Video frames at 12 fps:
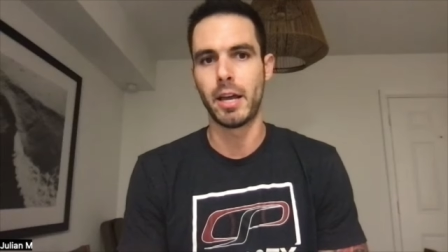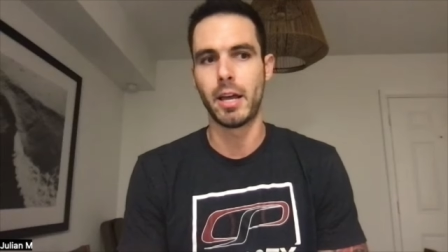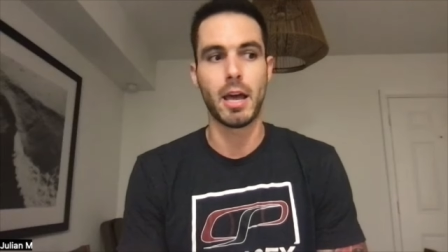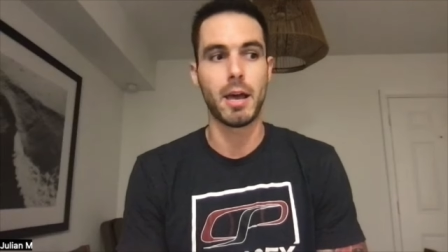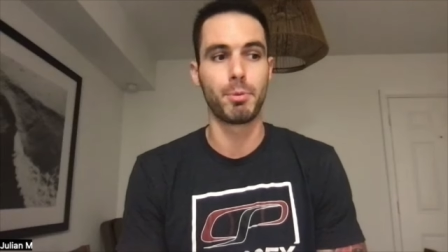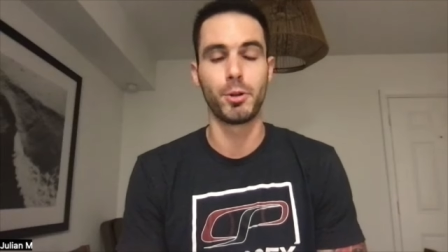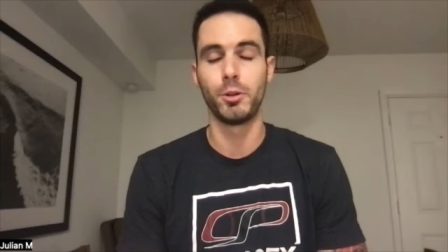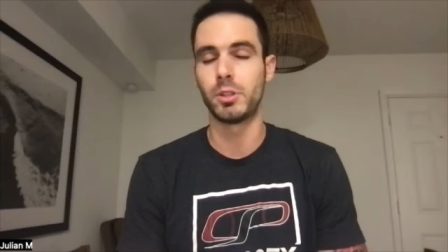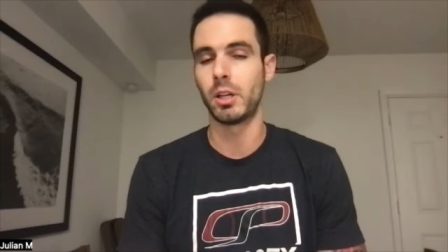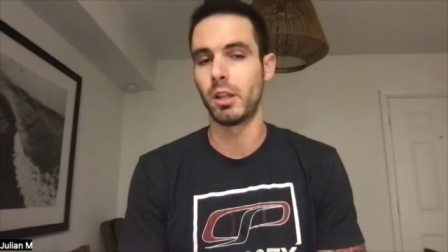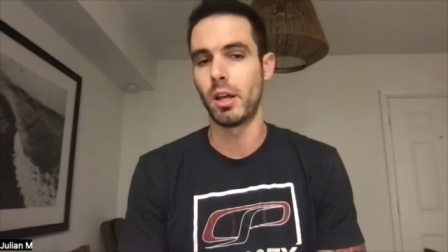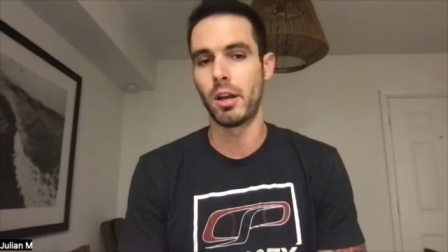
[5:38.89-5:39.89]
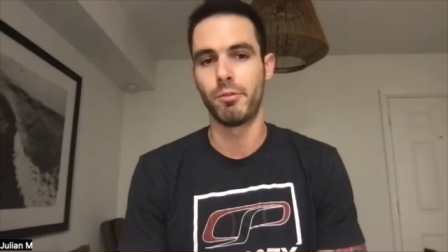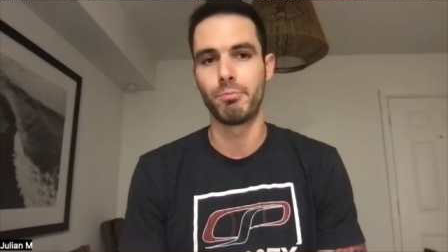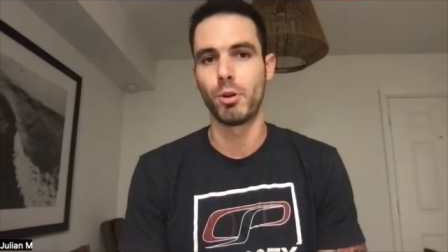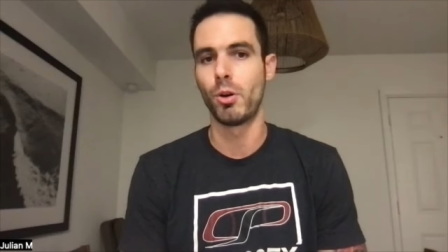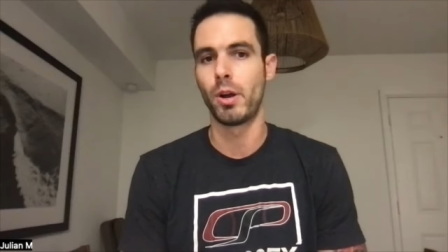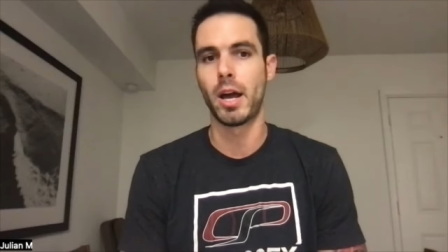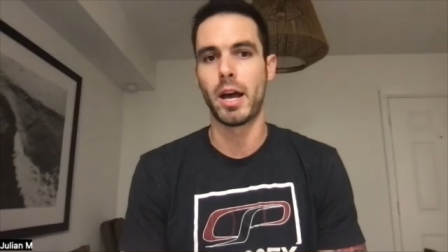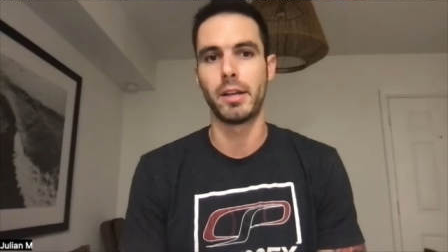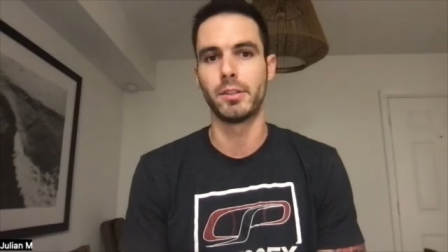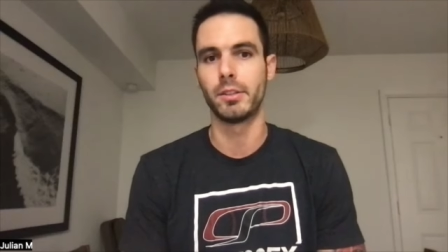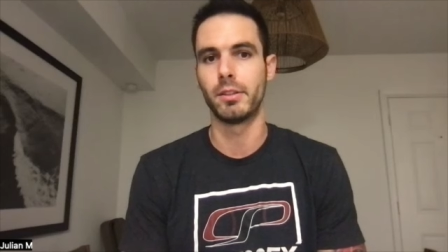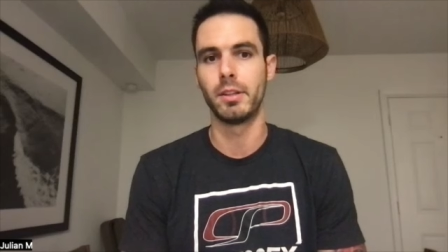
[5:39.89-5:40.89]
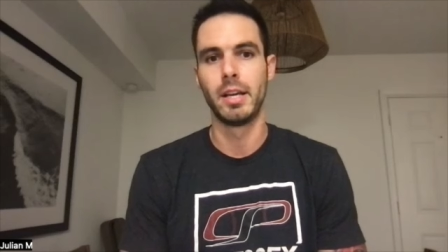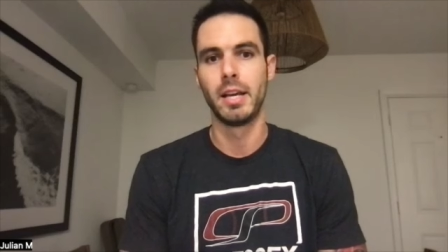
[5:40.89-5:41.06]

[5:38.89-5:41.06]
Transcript: and, and producing a lot of pro guys and